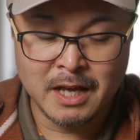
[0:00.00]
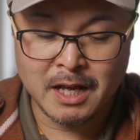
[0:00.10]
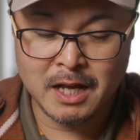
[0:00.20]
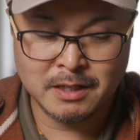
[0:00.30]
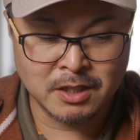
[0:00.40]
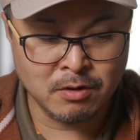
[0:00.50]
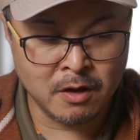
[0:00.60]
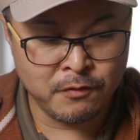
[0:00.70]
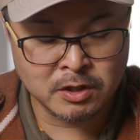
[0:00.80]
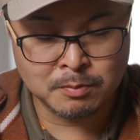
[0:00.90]
Uh, it's okay
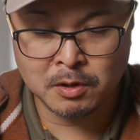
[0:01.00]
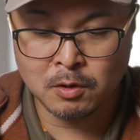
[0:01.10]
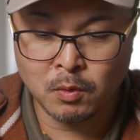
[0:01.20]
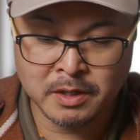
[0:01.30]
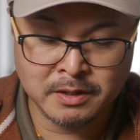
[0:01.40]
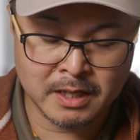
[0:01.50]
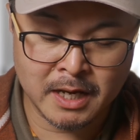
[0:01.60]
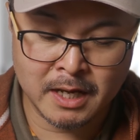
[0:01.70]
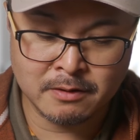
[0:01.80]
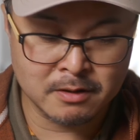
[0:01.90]
for smaller ones
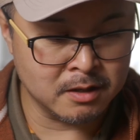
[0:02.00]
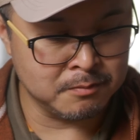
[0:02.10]
and uh,